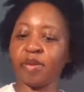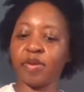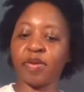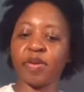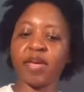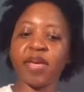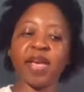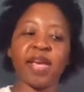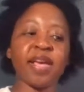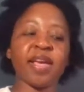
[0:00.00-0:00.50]

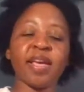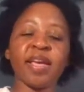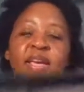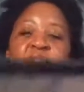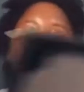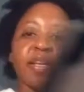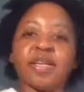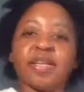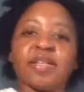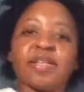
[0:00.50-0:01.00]
Okay,
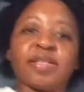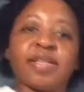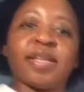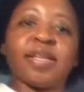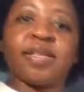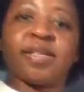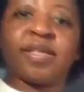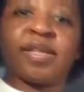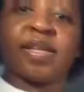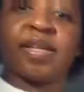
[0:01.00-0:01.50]

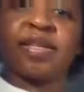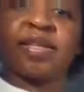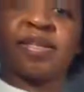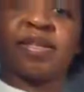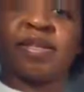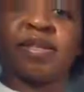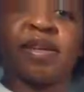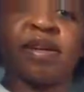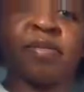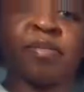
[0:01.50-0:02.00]

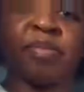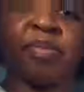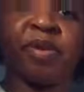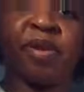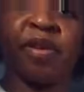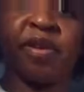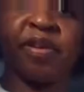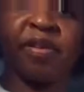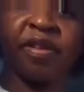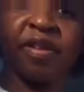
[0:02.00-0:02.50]
sentence
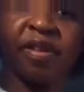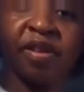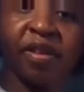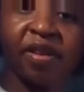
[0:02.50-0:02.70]
number